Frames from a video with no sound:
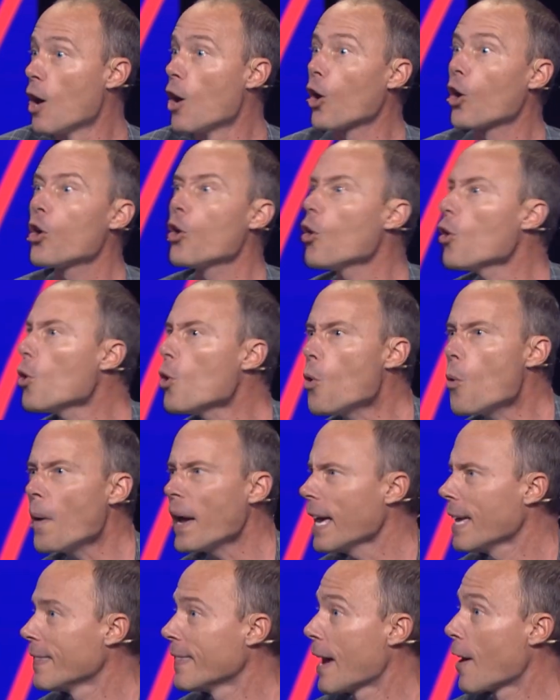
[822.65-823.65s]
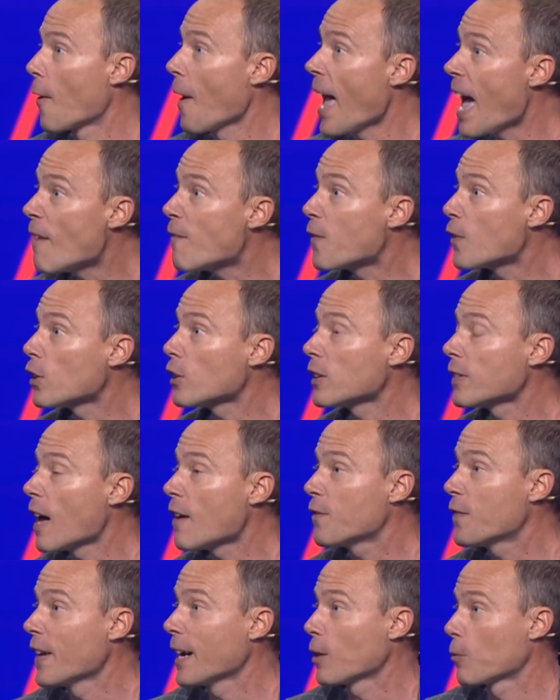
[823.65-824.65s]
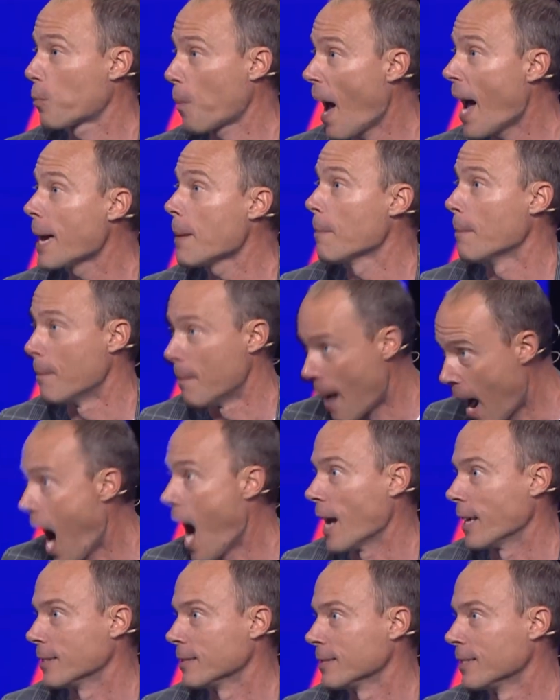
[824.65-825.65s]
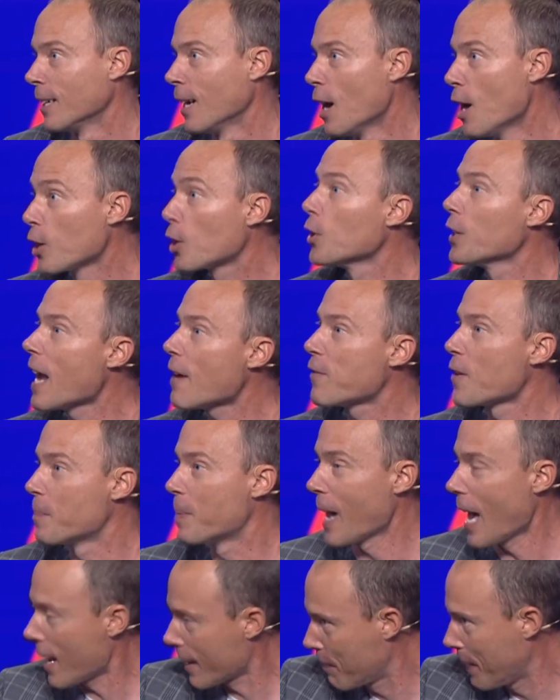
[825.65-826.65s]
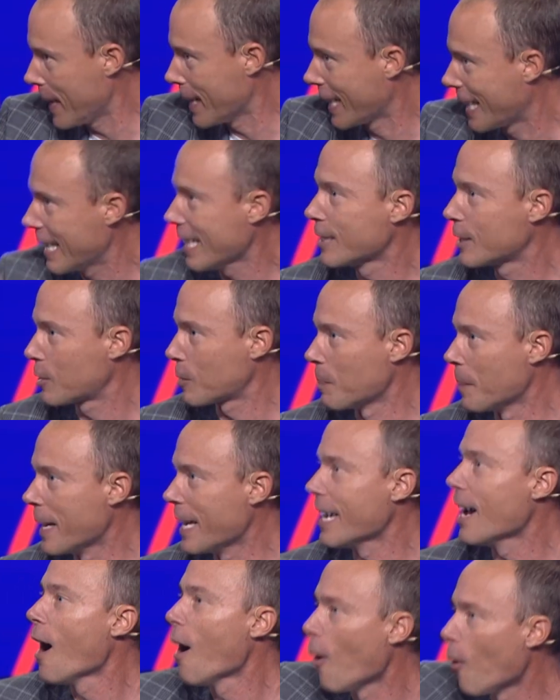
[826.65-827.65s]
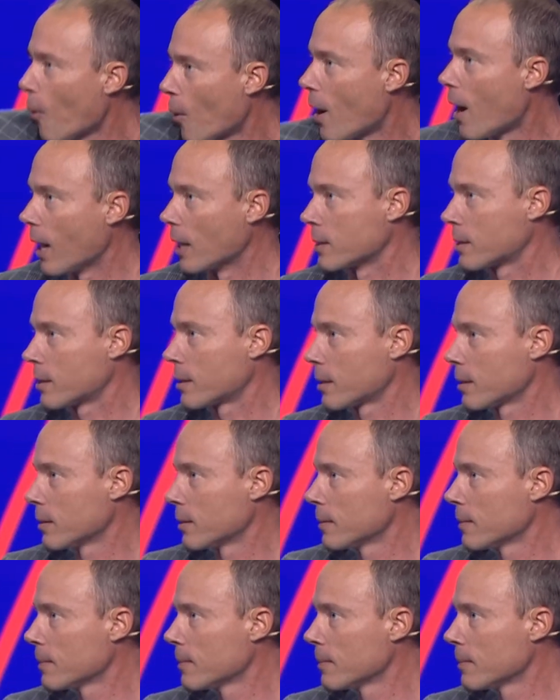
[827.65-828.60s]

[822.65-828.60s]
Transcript: who in their ever-loving right mind could ever be against me or us?